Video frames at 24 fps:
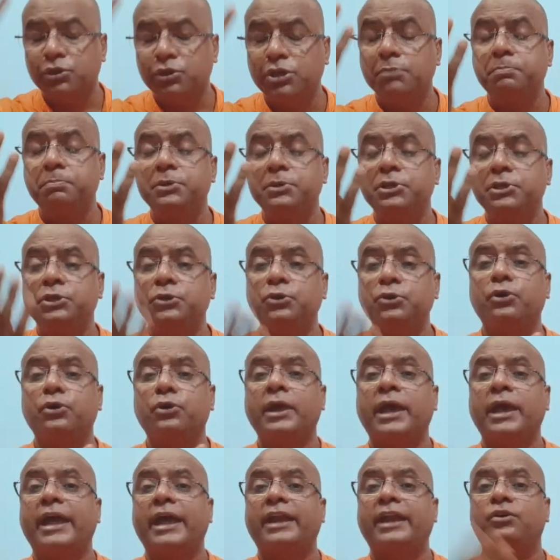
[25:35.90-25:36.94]
your
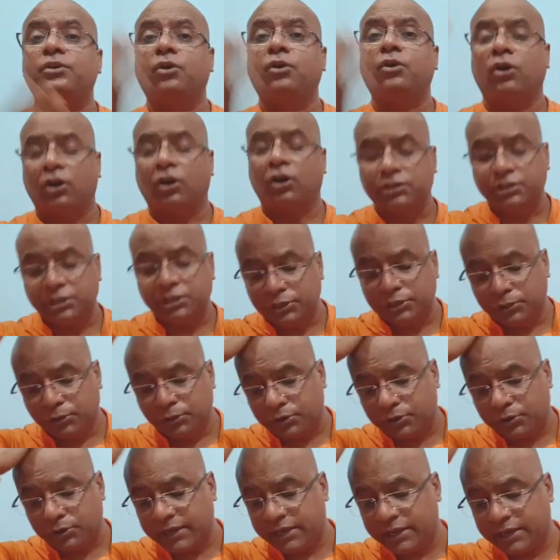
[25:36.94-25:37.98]
hand on your
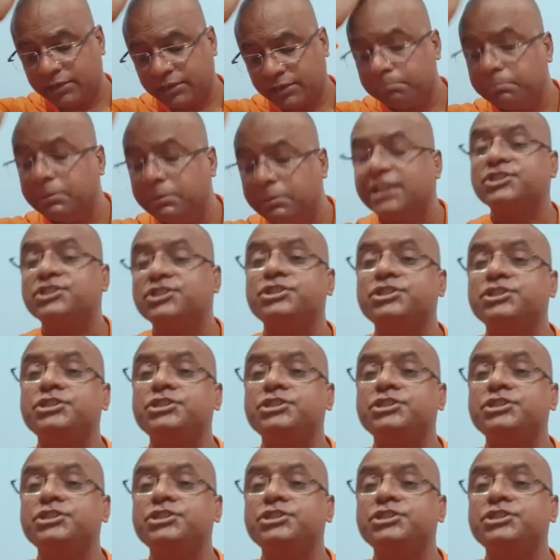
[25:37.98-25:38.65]
head. Bless